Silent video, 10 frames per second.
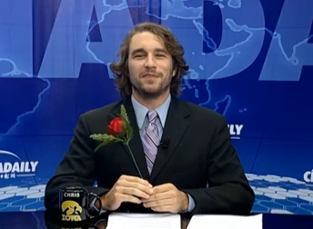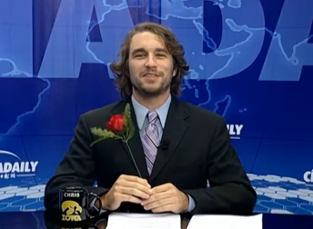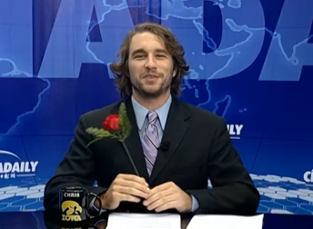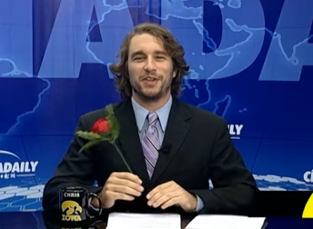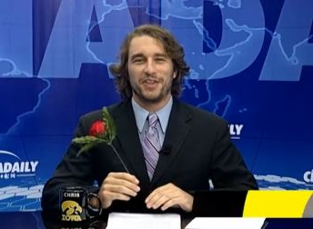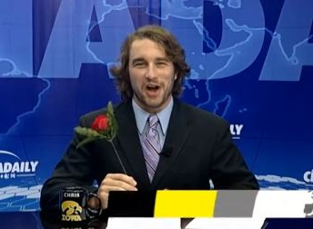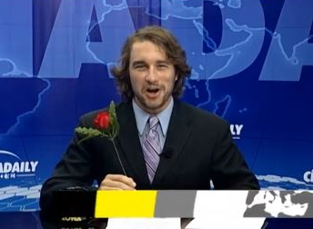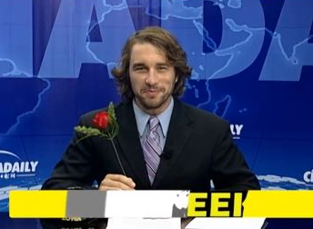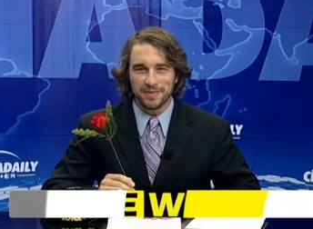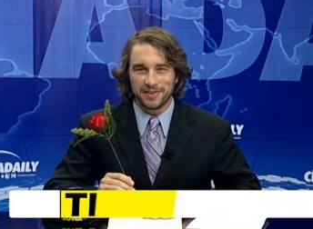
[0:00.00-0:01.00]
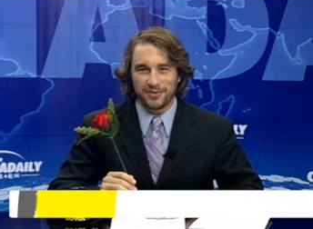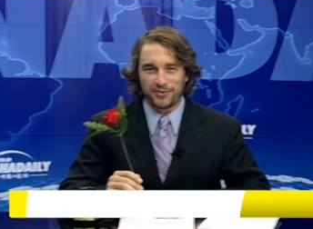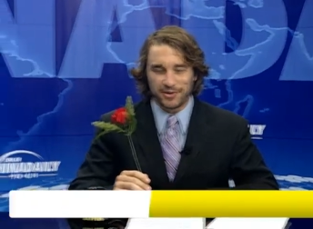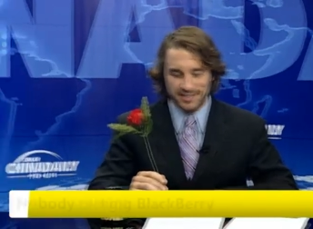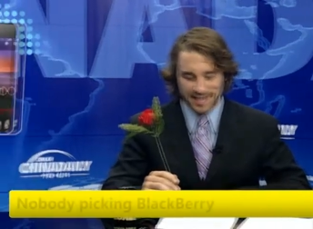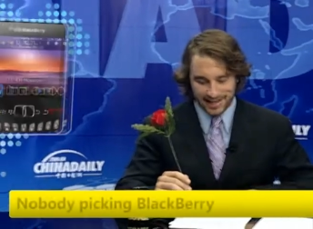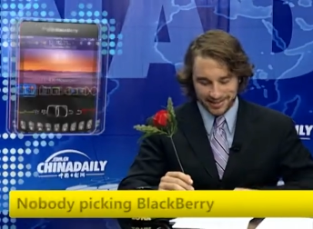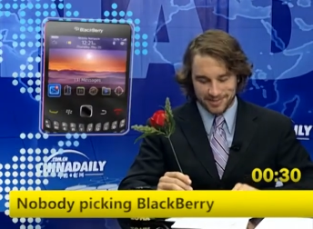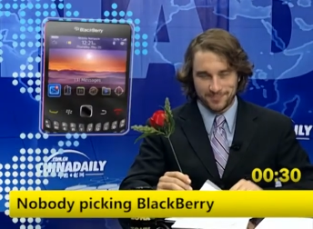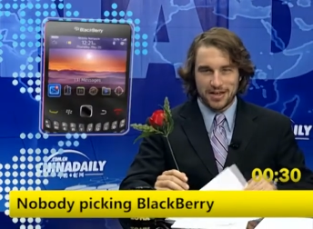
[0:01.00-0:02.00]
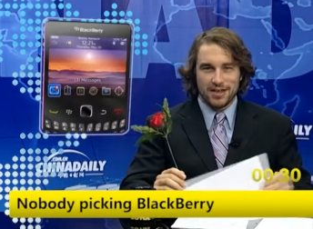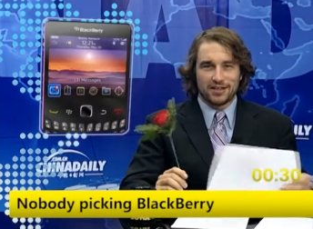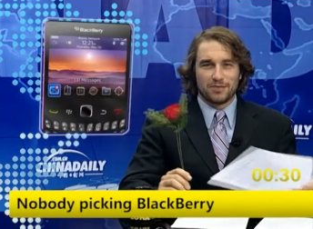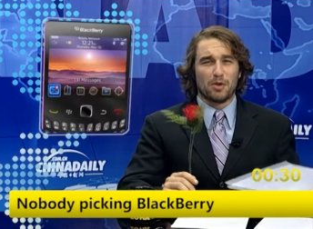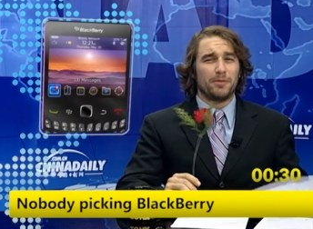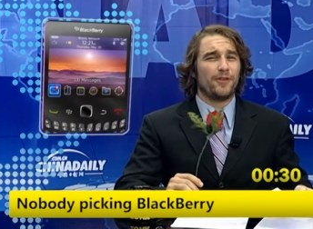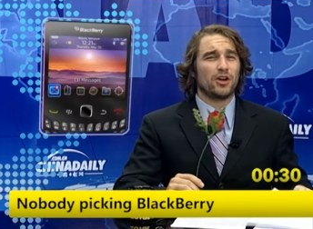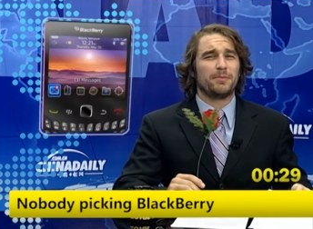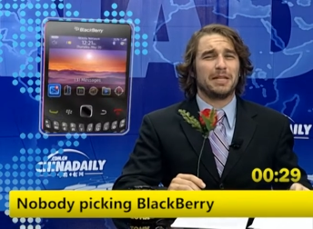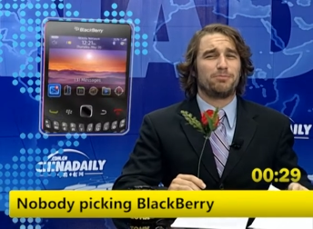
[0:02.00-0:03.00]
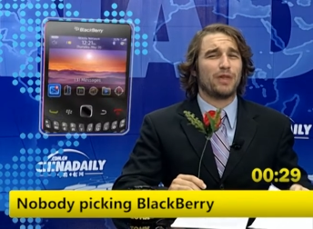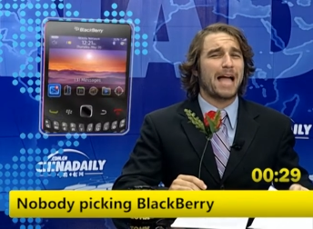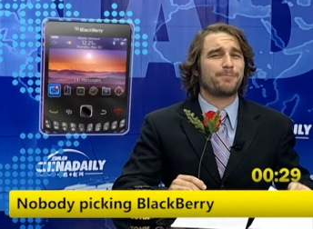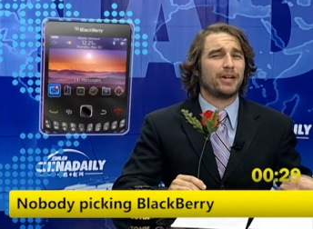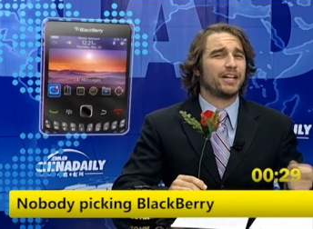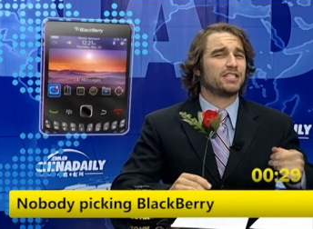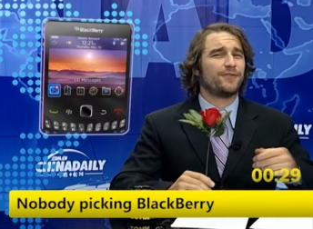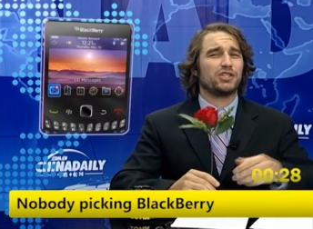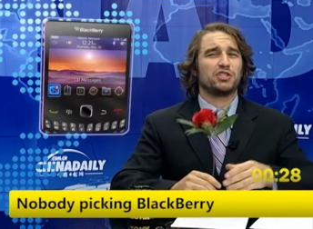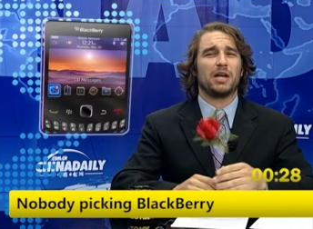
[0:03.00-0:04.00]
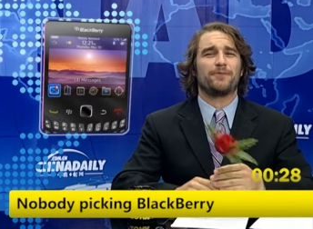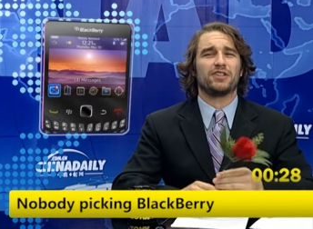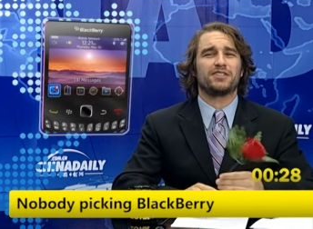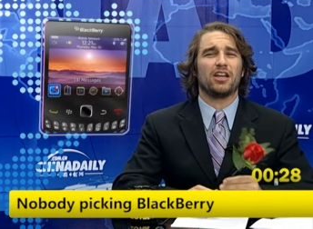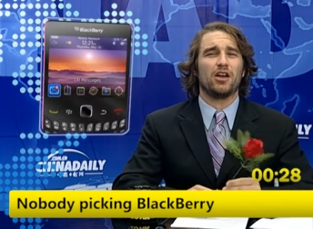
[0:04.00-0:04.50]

So here they are in 30 seconds. The mobile phone company BlackBerry is officially up for sale,